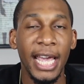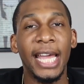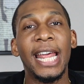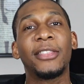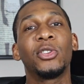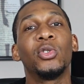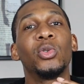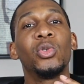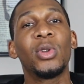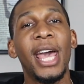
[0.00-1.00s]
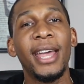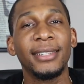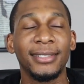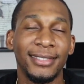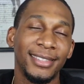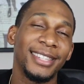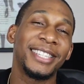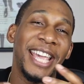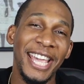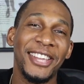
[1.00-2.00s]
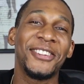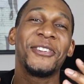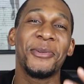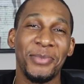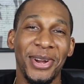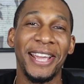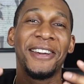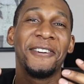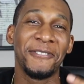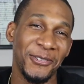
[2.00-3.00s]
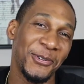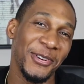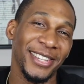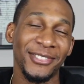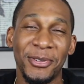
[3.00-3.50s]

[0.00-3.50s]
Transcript: And after you do that, take your break, of course.